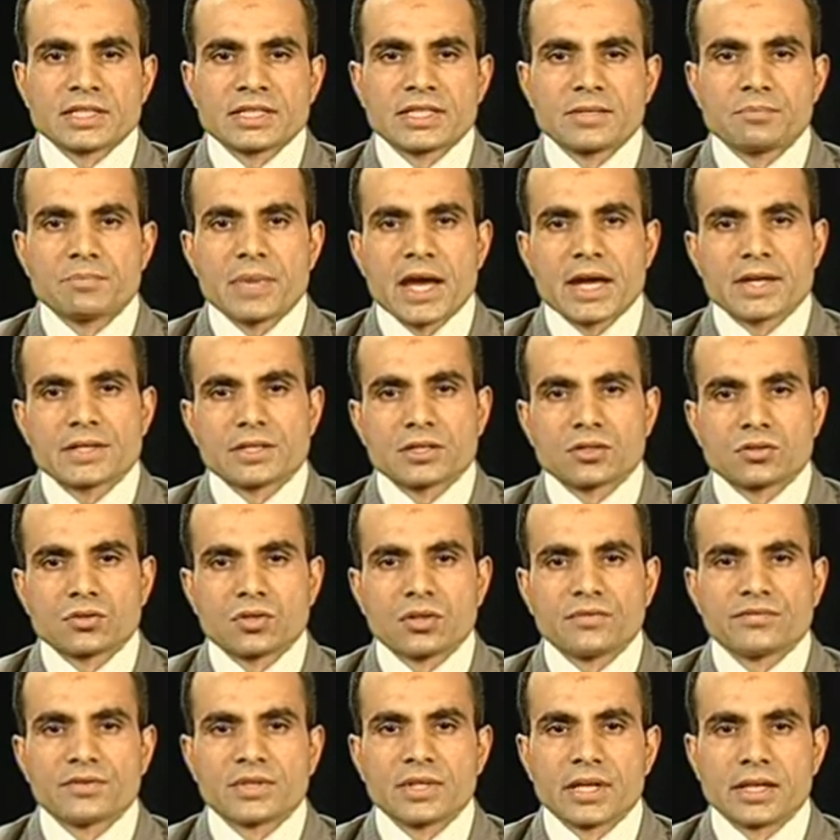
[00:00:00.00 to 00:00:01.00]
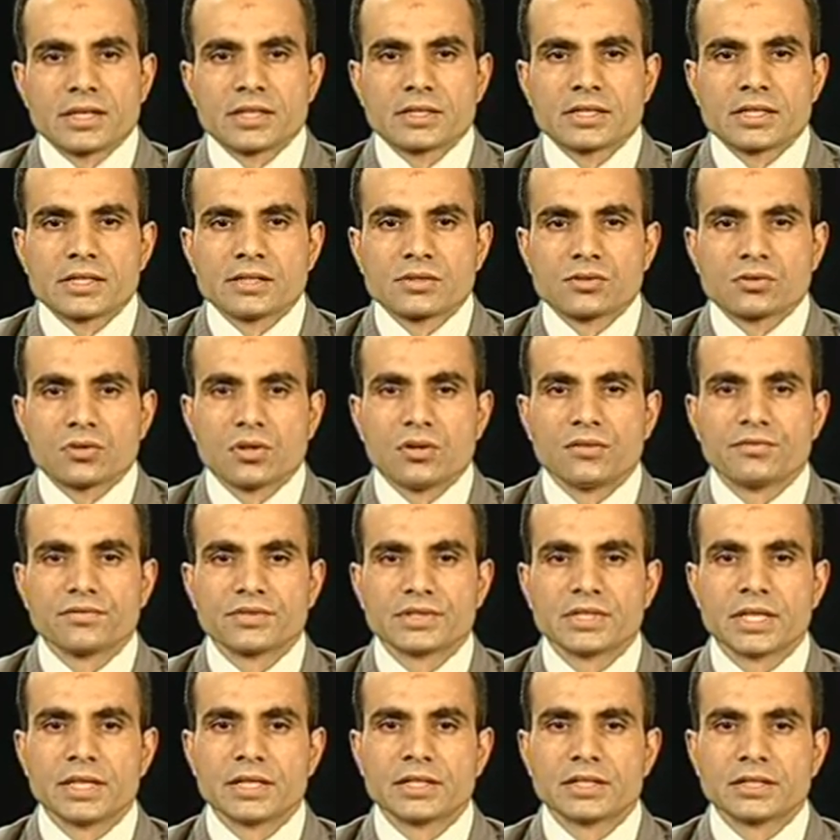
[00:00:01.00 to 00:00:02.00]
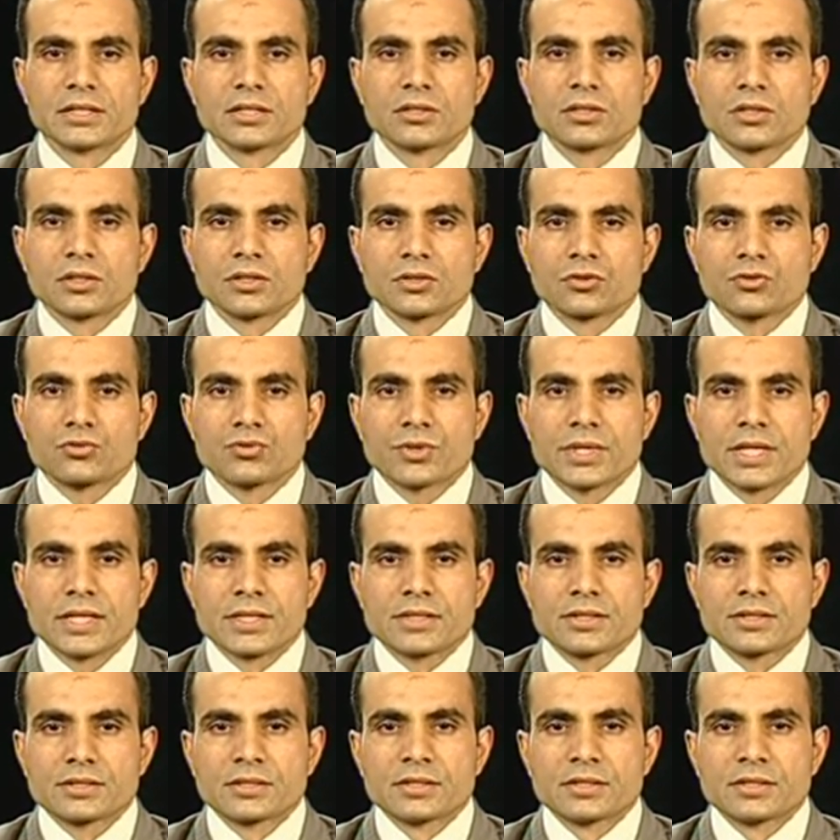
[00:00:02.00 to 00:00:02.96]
the pattern of inheritance of genetic traits